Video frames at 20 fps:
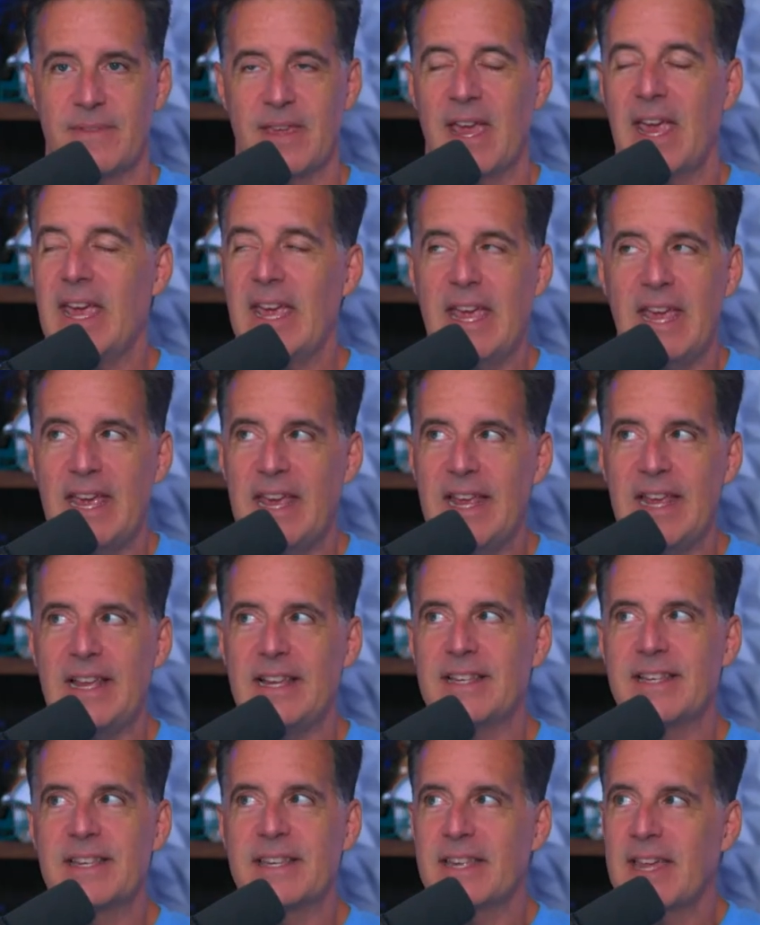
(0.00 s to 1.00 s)
It
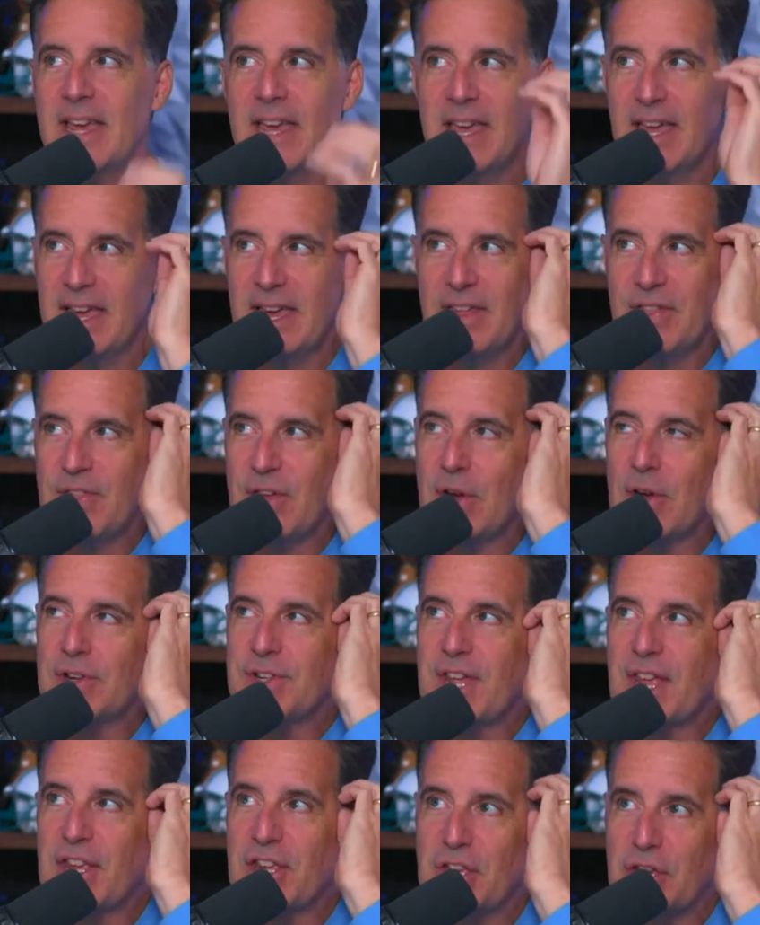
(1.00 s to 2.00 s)
is, there is
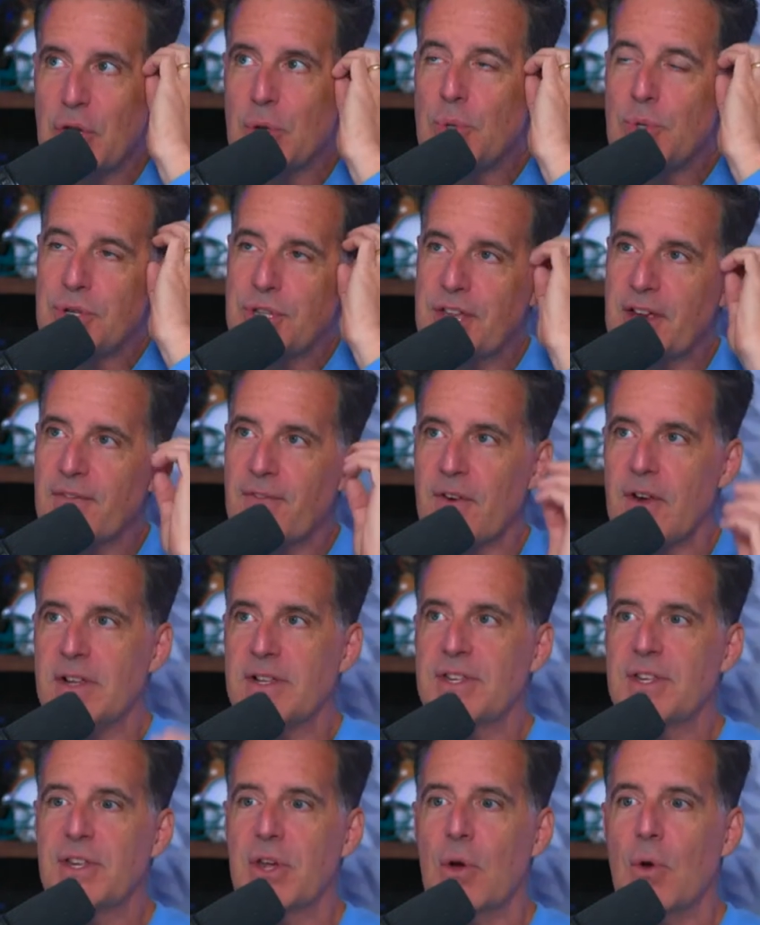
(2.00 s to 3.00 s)
a huge
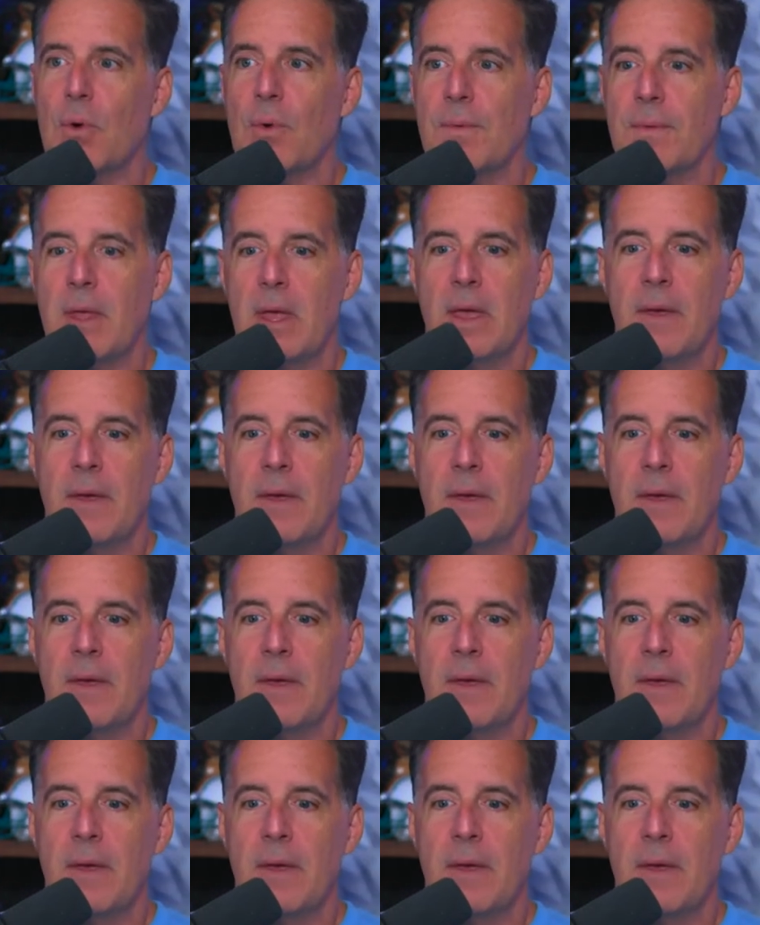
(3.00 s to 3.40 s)
difference. So